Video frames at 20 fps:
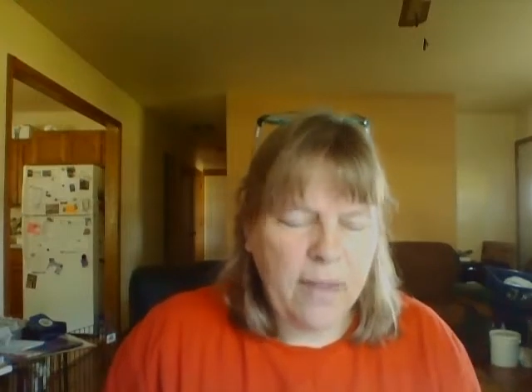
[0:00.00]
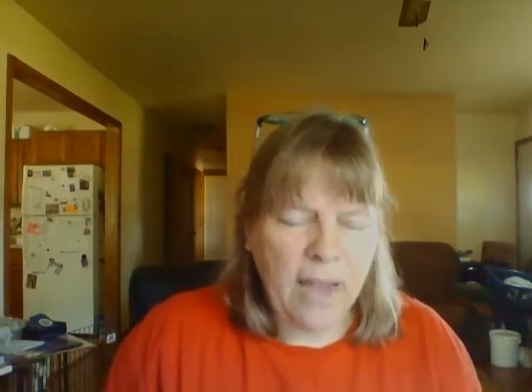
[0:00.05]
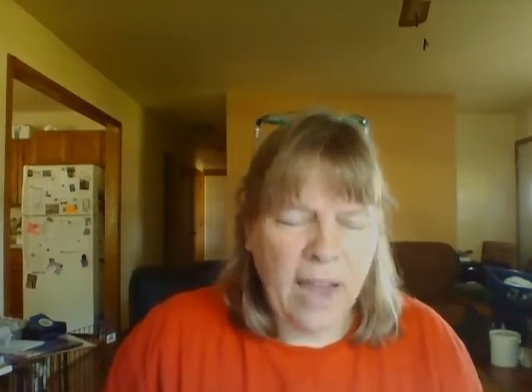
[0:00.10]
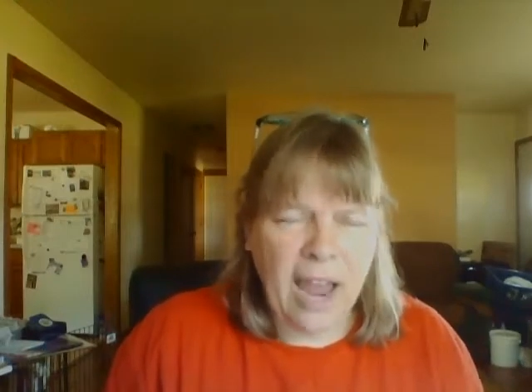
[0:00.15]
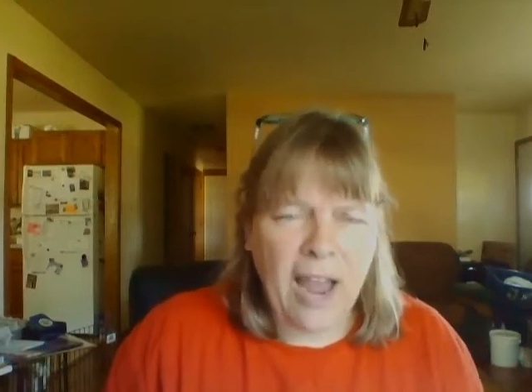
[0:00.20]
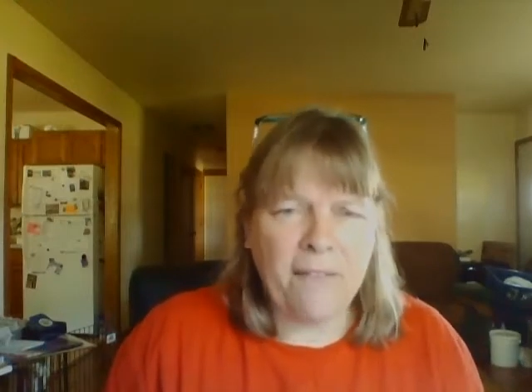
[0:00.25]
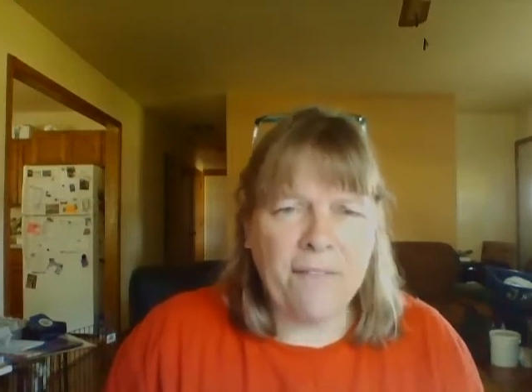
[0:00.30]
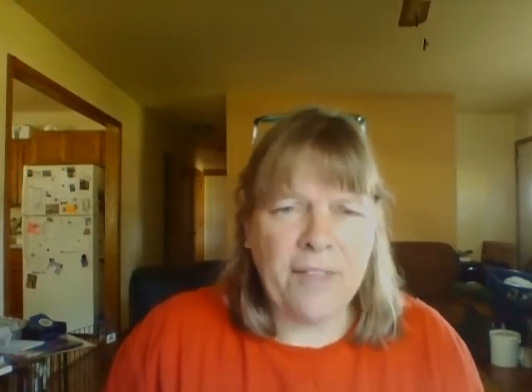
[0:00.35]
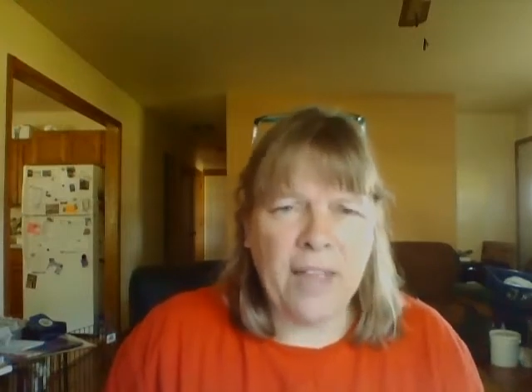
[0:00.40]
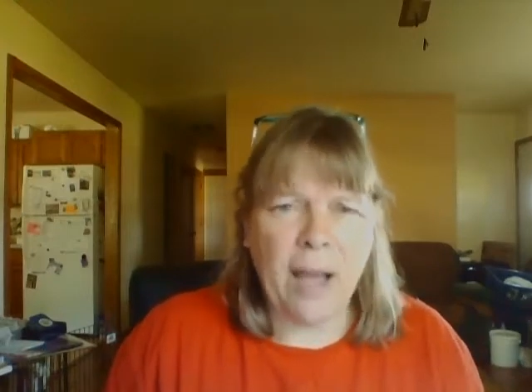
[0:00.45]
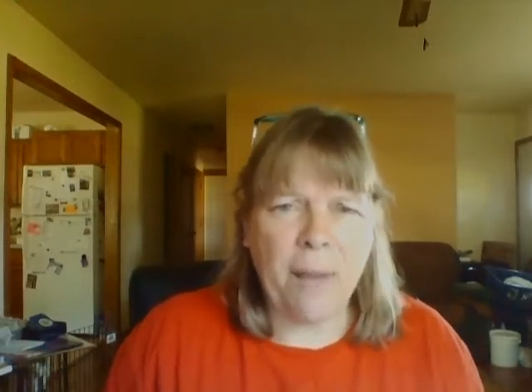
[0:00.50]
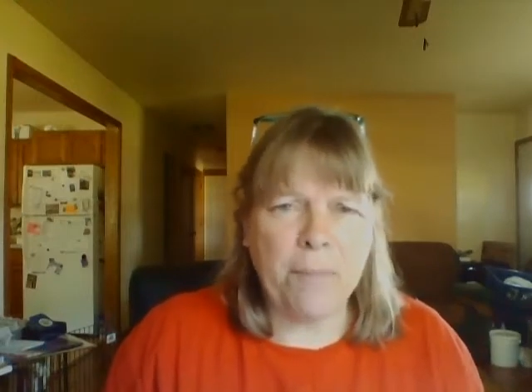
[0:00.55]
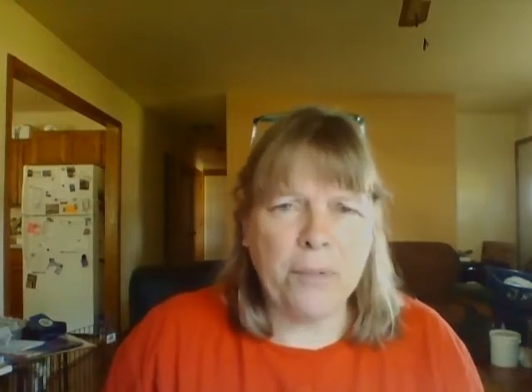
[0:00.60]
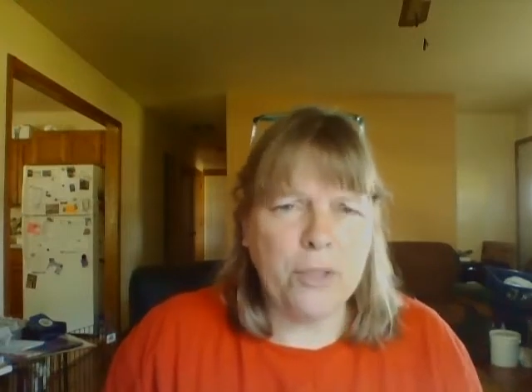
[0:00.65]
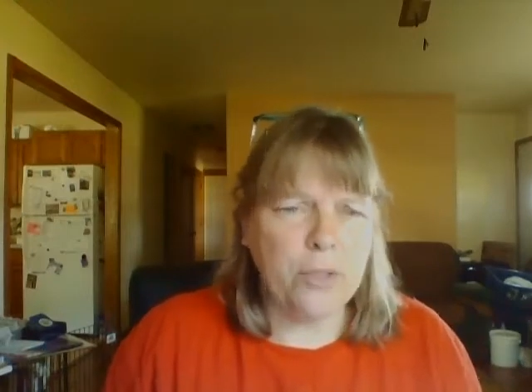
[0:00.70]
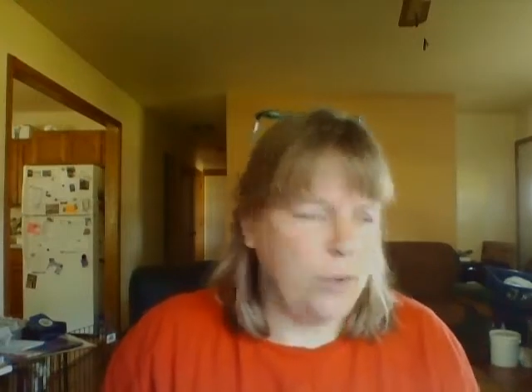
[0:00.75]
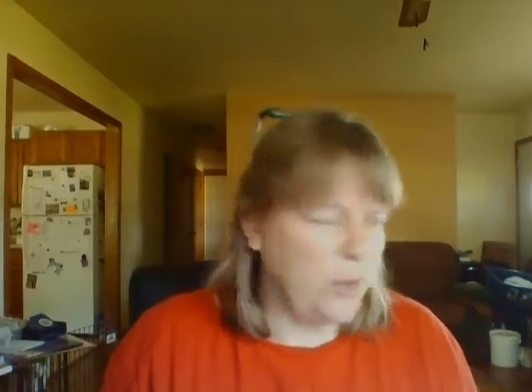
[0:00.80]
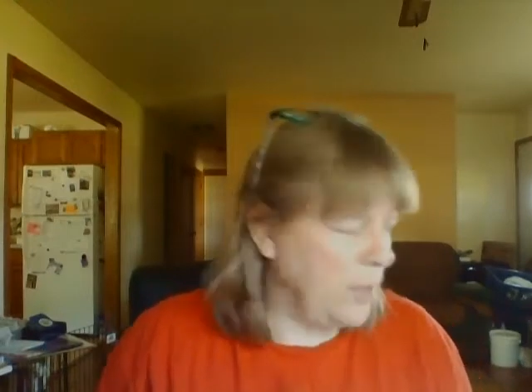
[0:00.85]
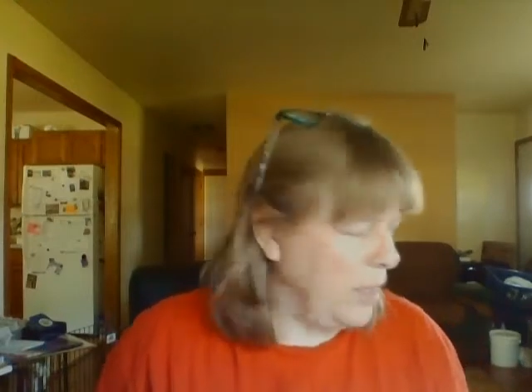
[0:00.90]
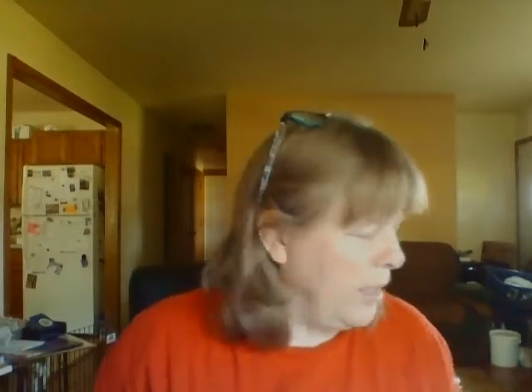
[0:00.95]
have the
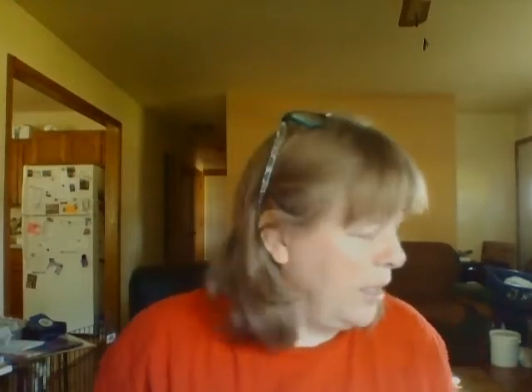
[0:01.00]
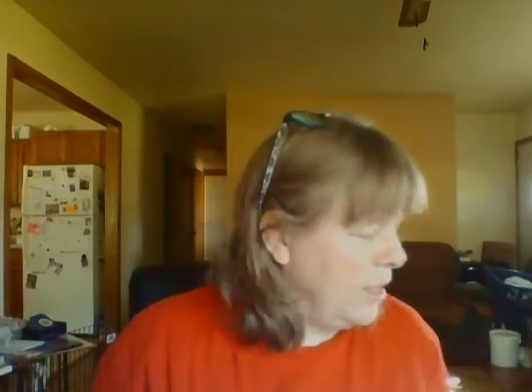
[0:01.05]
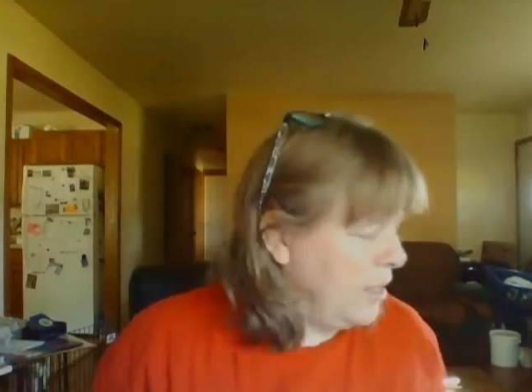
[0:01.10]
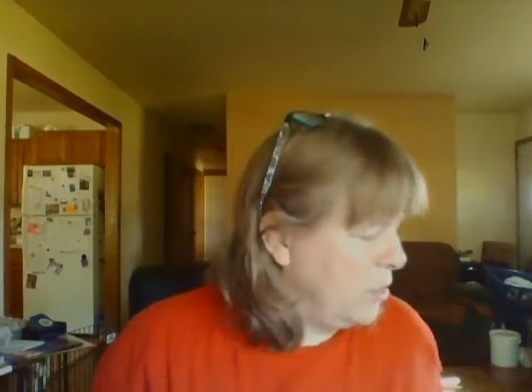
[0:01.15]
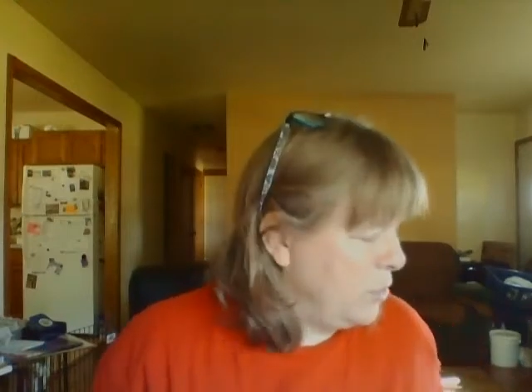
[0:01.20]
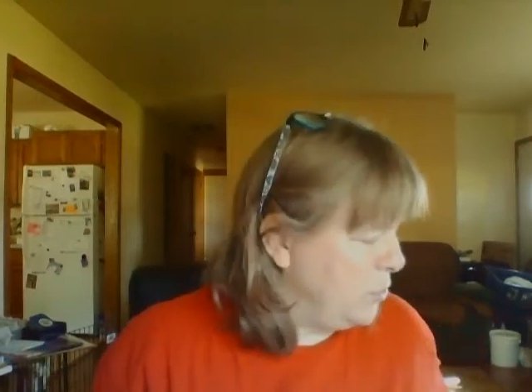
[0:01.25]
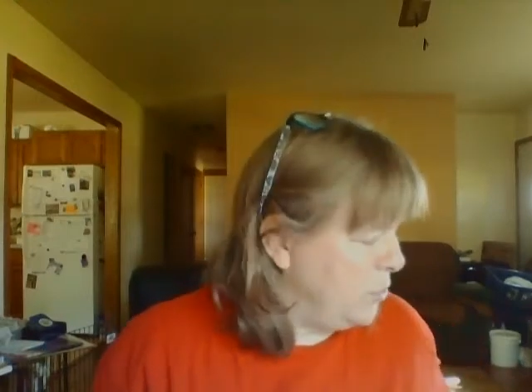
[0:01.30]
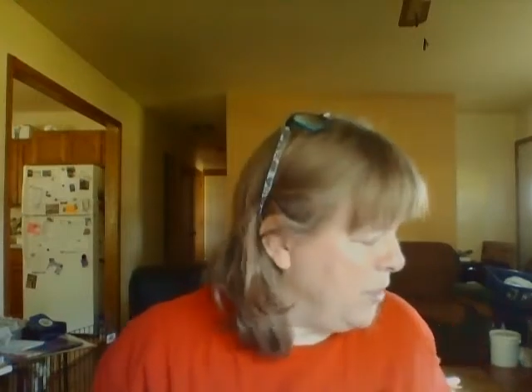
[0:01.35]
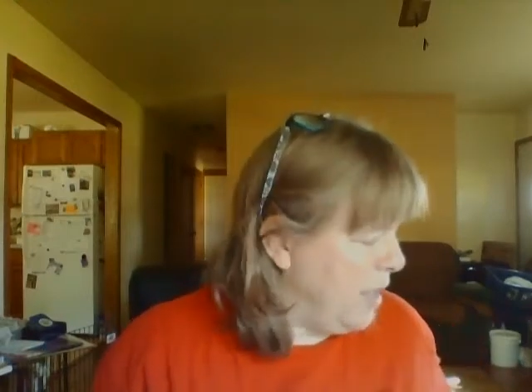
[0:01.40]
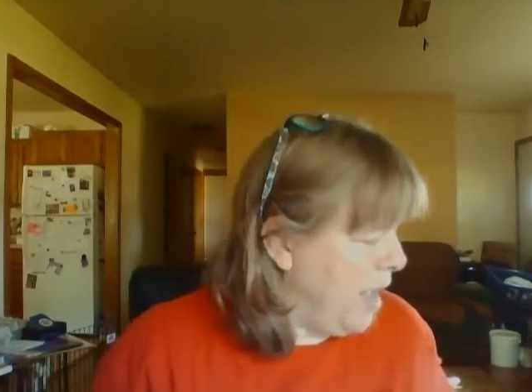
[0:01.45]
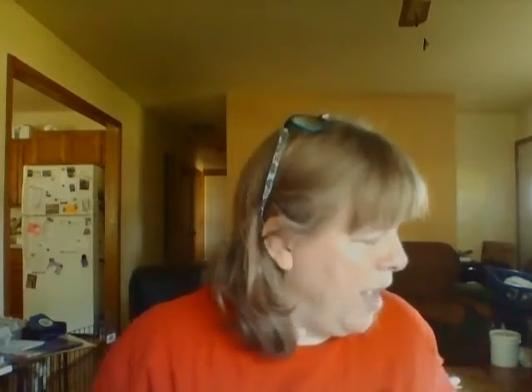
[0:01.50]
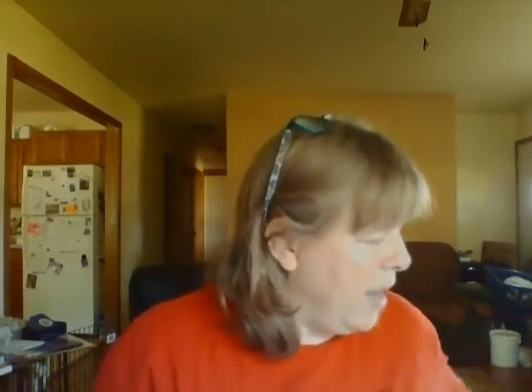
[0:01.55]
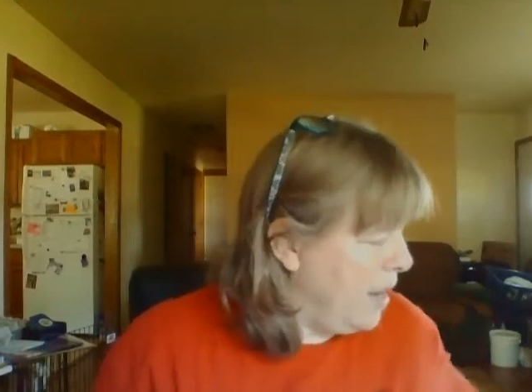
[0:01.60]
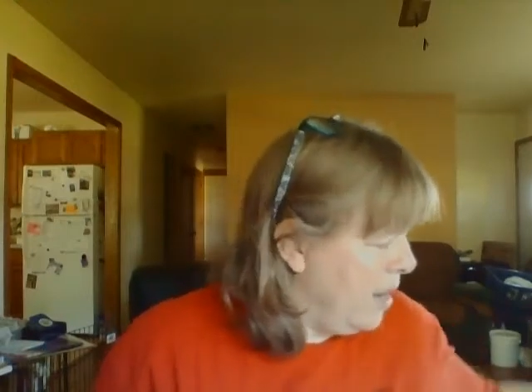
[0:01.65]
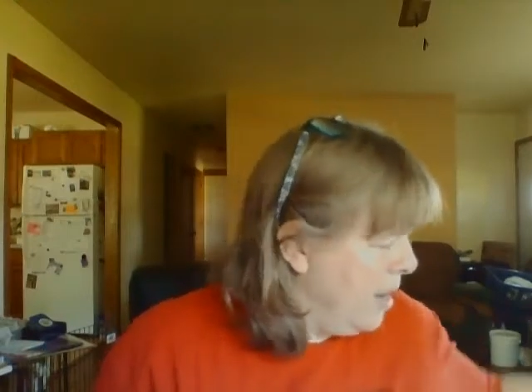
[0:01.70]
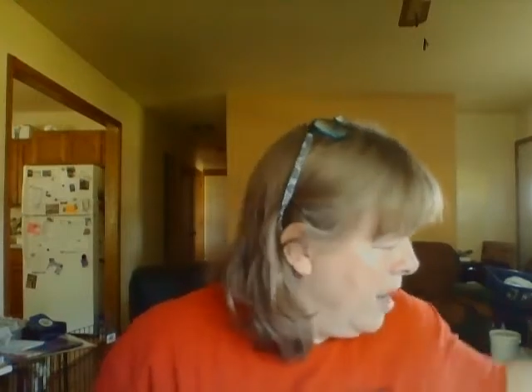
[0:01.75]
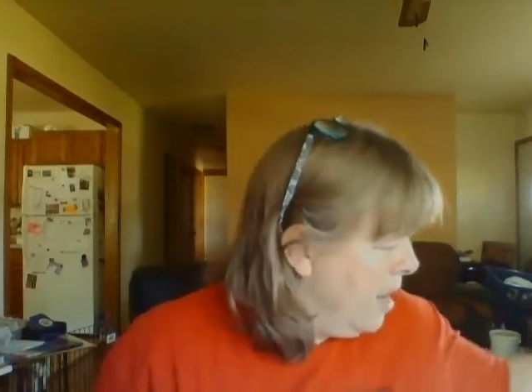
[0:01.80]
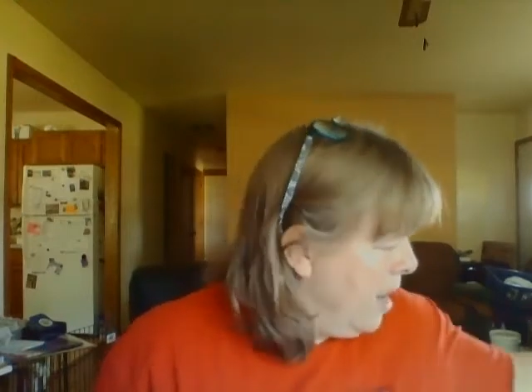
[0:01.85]
opportunity to do that.